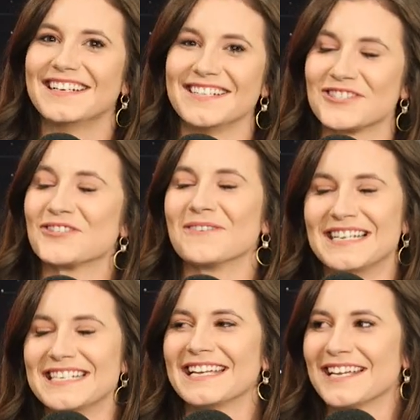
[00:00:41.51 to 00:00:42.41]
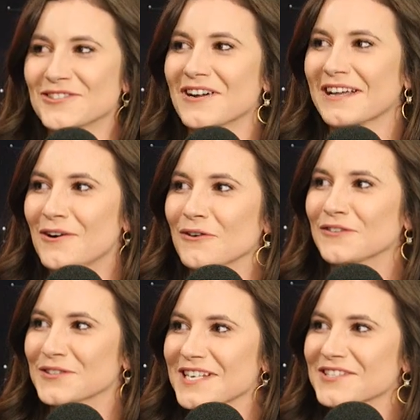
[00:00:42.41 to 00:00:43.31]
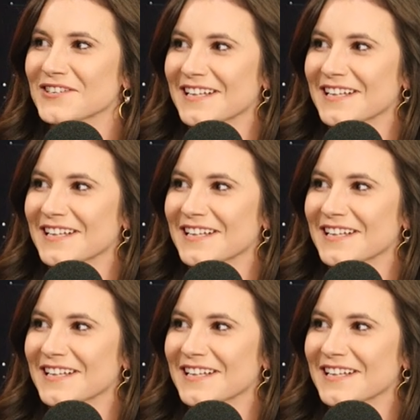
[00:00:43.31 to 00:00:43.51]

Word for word: you? It's true. I did get drunk at a Whole Foods yesterday.